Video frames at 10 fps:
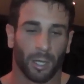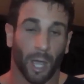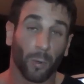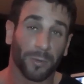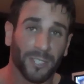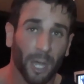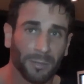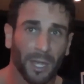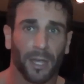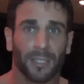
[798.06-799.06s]
I hope this helped,
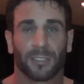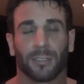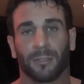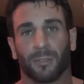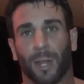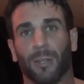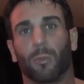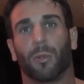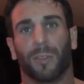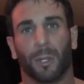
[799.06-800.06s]
guys. Try to do
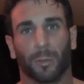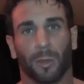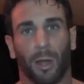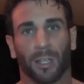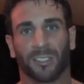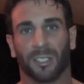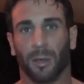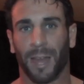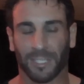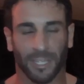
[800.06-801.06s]
more video blogs, you know,
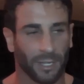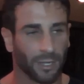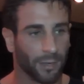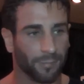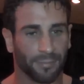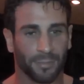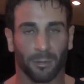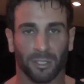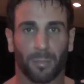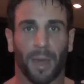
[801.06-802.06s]
as I get, um, you know,
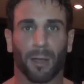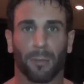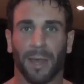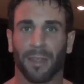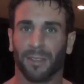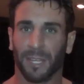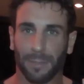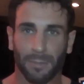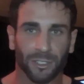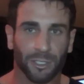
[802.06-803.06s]
inspired by the, the,
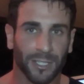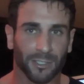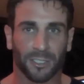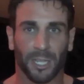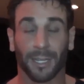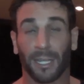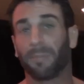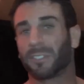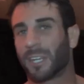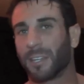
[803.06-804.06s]
emails you guys are sending. Keep
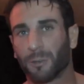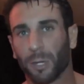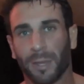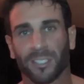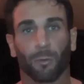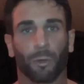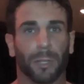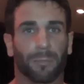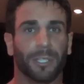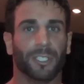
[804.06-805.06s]
sending your emails. I really
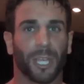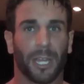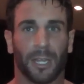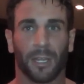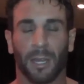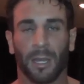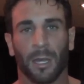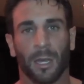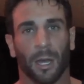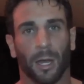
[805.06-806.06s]
appreciate it.
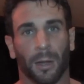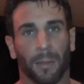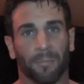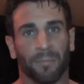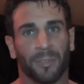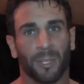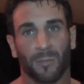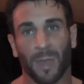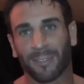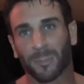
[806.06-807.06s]
Um, you know,
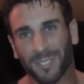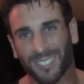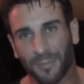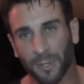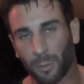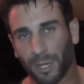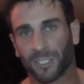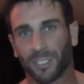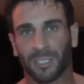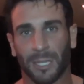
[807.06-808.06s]
if you have specific
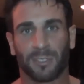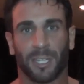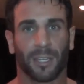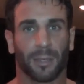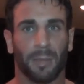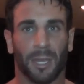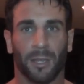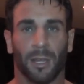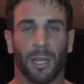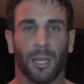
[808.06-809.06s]
questions, keep sending them
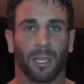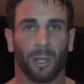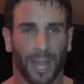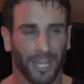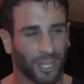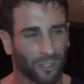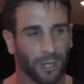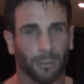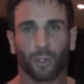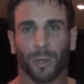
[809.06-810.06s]
in. You know, I, I try
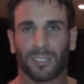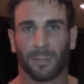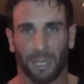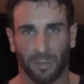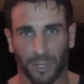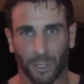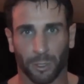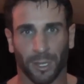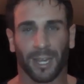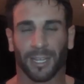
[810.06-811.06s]
to address them individually.
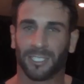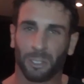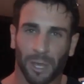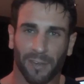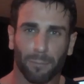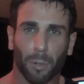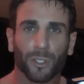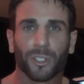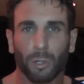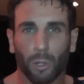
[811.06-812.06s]
A lot of guys, you have
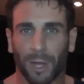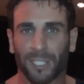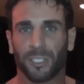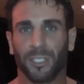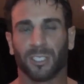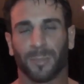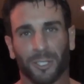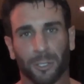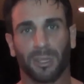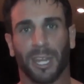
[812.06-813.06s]
personal questions,
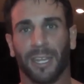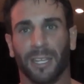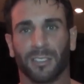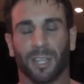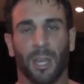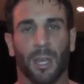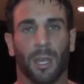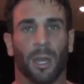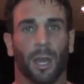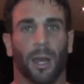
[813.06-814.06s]
especially ladies.
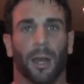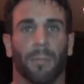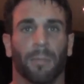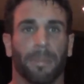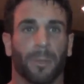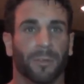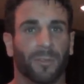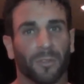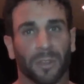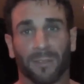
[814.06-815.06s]
Um, you know, if you
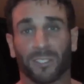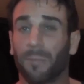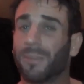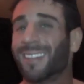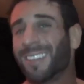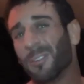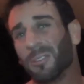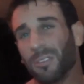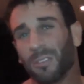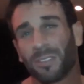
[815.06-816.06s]
if something that you,
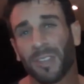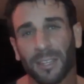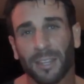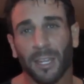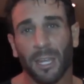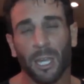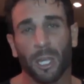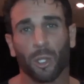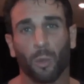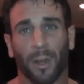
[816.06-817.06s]
you think that
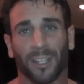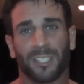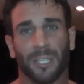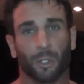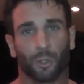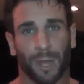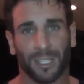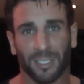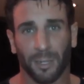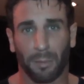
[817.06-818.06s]
you want to see
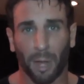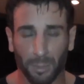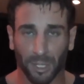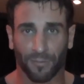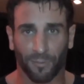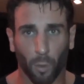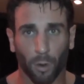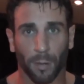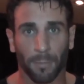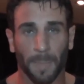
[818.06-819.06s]
addressed in a public
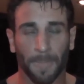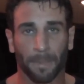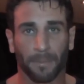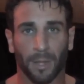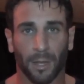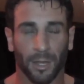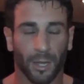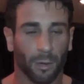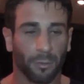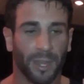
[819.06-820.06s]
forum, you
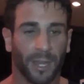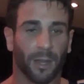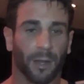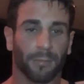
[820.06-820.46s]
know, then, uh,